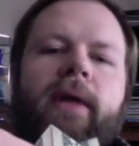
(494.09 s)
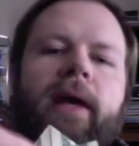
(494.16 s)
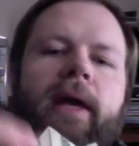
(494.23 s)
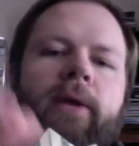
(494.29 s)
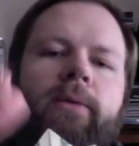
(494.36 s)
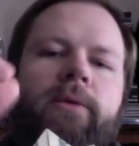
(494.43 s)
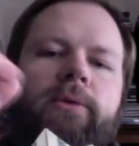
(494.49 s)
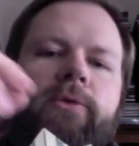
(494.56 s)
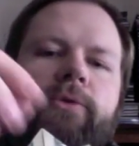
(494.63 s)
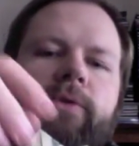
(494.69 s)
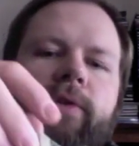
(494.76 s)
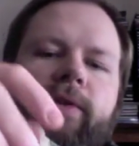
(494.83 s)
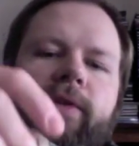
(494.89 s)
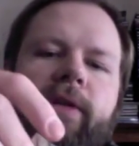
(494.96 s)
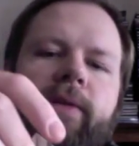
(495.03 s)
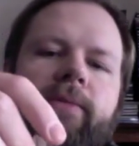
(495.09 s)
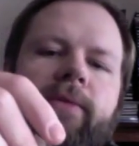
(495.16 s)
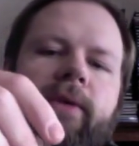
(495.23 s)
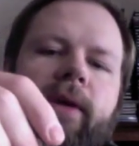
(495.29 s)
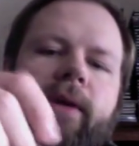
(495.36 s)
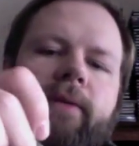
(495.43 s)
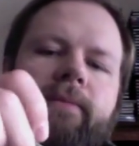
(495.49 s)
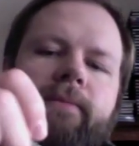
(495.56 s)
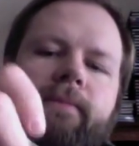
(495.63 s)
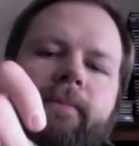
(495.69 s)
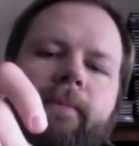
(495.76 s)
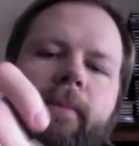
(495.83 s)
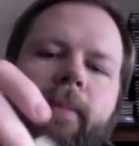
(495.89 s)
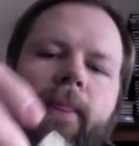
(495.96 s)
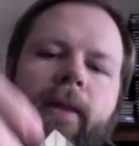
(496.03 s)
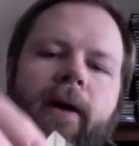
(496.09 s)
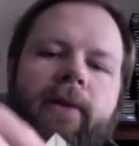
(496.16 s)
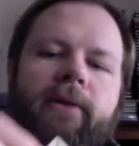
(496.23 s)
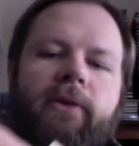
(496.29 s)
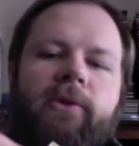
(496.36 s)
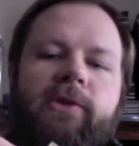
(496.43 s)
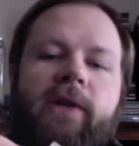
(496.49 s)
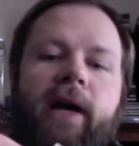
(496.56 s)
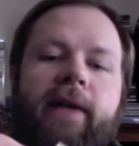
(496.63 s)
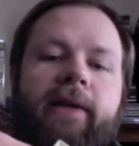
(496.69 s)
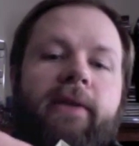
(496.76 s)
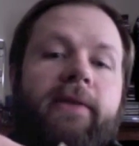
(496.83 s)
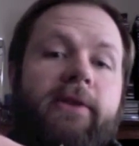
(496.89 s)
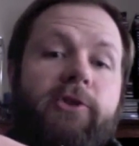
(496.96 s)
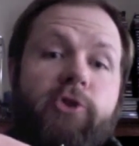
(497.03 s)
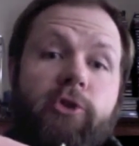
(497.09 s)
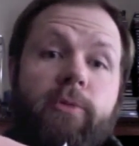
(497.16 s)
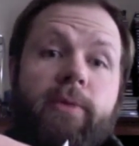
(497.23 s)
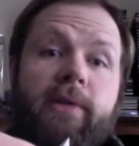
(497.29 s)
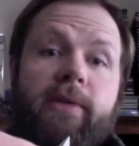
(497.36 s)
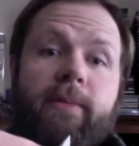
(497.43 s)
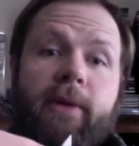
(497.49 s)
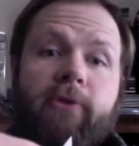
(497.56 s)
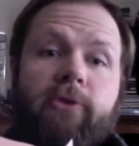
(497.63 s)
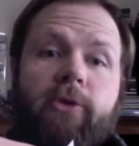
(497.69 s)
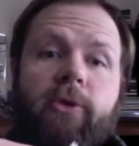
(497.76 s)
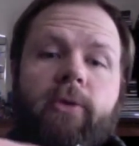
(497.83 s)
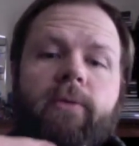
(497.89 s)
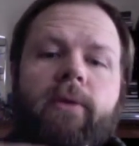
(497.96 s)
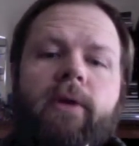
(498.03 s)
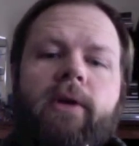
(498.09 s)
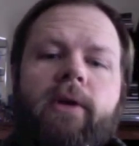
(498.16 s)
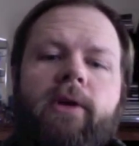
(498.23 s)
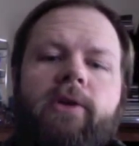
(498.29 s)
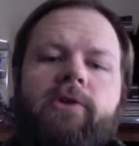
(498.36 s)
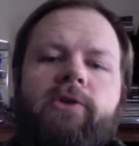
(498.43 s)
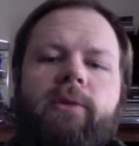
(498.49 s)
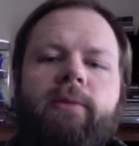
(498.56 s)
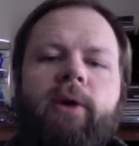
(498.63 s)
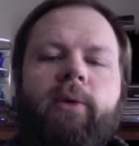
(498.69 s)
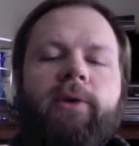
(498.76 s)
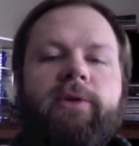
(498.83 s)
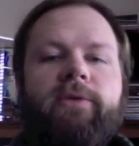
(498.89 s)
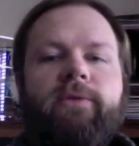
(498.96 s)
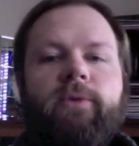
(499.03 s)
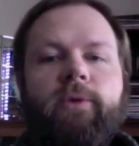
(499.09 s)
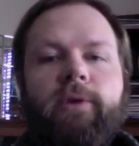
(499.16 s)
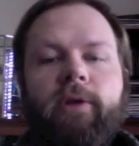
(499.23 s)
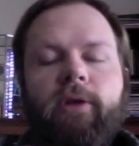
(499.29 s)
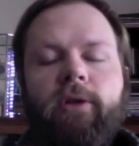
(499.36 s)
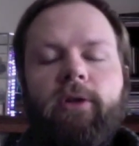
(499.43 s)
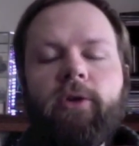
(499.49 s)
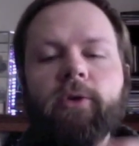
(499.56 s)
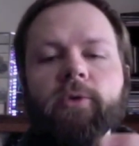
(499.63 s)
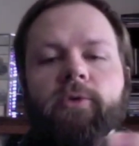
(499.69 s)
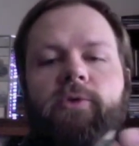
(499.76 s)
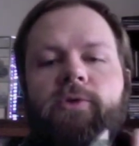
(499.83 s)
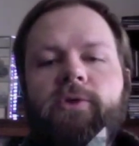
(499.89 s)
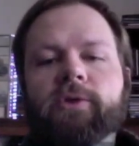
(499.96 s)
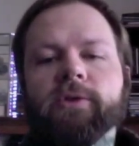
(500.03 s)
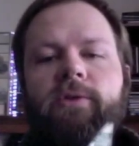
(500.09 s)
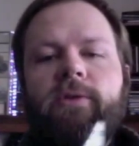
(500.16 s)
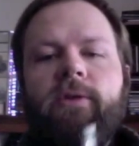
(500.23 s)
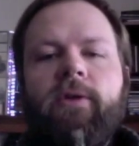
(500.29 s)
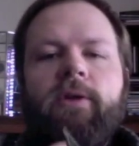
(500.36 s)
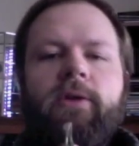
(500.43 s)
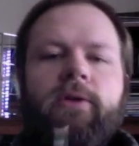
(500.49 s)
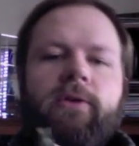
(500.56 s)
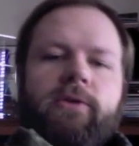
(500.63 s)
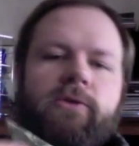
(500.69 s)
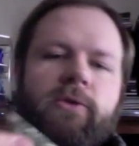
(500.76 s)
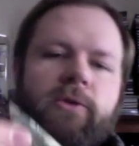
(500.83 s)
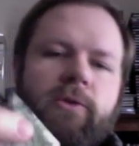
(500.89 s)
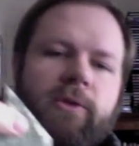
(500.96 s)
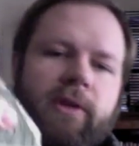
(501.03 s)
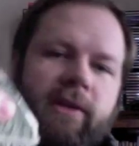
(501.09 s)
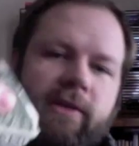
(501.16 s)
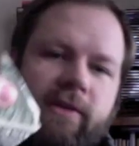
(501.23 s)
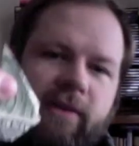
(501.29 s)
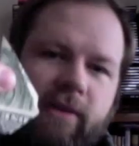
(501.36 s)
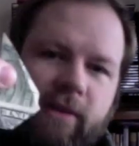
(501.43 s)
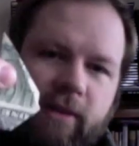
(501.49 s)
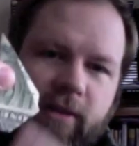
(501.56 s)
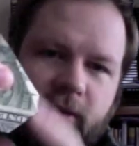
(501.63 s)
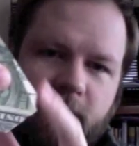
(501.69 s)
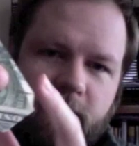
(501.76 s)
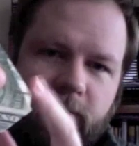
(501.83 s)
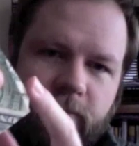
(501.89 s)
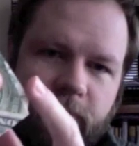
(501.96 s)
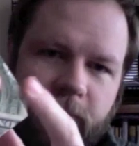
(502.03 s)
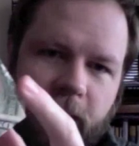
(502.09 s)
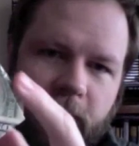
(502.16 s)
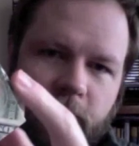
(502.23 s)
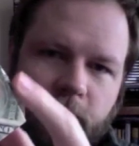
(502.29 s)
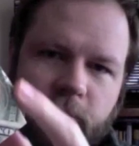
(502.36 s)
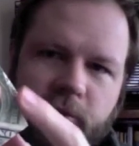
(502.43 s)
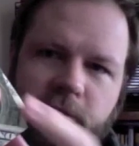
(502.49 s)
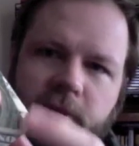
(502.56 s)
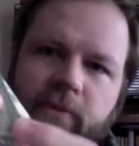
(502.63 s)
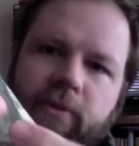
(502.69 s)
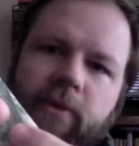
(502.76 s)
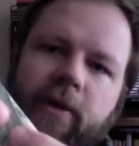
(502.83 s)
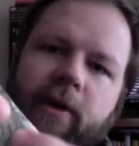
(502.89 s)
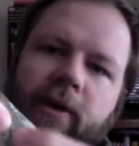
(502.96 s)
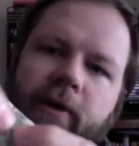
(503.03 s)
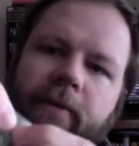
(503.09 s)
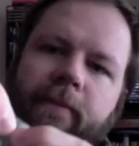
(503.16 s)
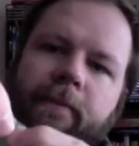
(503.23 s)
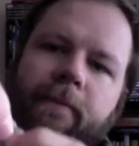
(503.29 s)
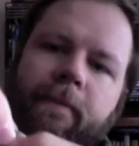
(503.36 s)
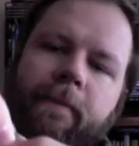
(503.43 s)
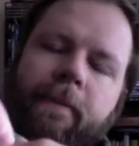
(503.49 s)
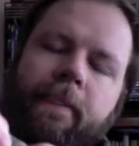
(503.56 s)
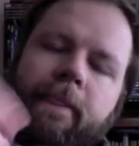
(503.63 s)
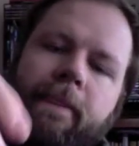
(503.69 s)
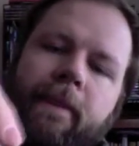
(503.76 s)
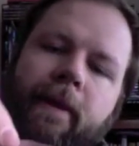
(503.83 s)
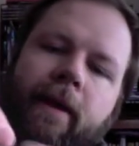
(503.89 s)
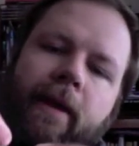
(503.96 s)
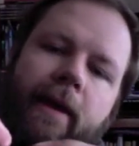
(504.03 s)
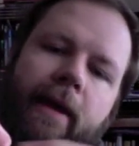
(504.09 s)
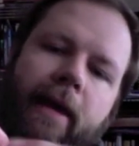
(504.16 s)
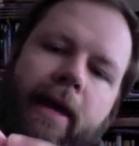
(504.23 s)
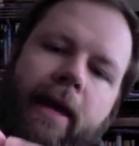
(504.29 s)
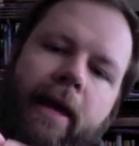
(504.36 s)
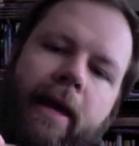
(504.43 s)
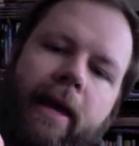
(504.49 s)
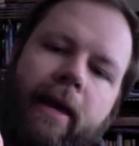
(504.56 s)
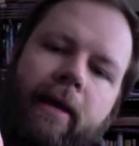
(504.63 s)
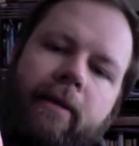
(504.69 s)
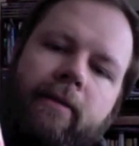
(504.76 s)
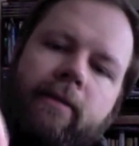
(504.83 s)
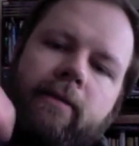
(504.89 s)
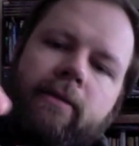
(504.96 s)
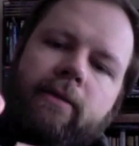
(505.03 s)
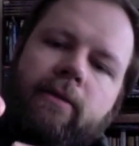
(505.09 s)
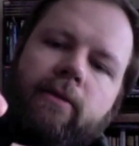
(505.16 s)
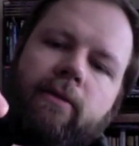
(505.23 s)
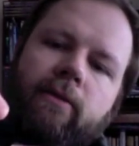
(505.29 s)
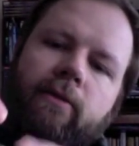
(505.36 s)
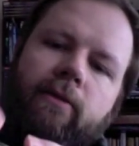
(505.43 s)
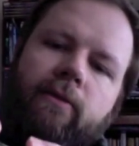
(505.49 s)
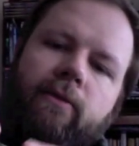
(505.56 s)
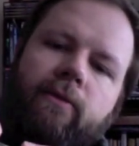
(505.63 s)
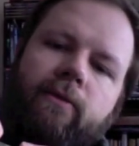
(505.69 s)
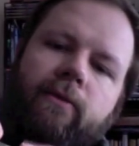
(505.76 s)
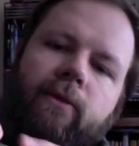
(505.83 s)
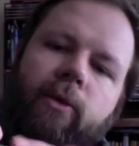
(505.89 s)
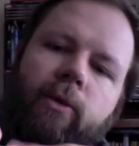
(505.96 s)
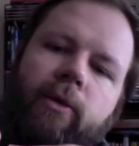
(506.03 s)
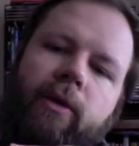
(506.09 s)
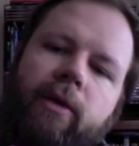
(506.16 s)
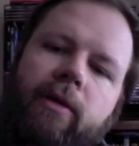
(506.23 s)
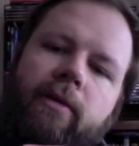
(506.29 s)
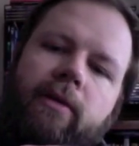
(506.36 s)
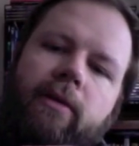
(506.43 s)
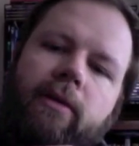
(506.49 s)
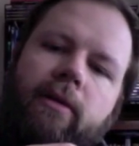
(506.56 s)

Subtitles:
And we will do the same thing on the other side. Now this should be symmetrical, so you might want to fold it closed so you can see that little sliver there, and fold it